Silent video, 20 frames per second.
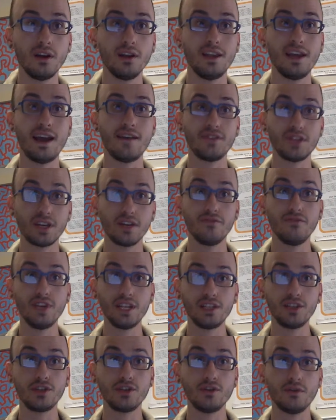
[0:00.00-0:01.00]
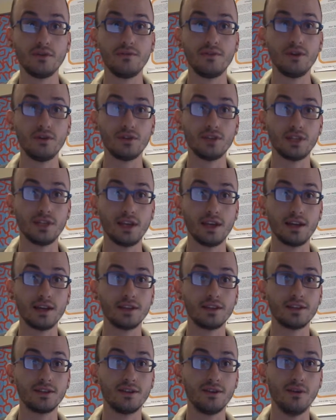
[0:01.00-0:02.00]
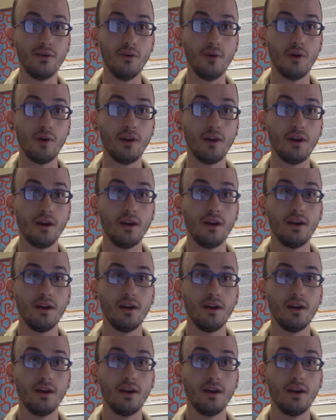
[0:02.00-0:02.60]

They have to convince you of those things, or